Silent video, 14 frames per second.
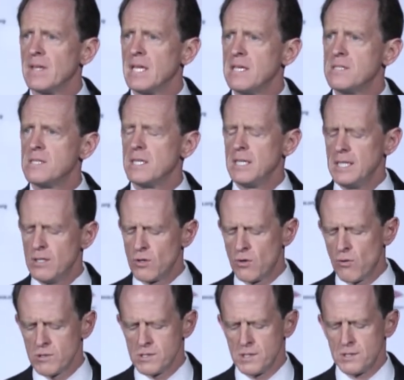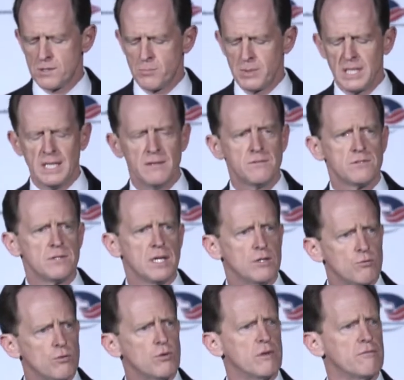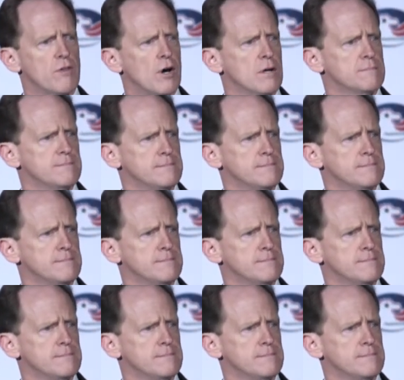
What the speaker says: is that Neil Gorsuch believes in the rule of law.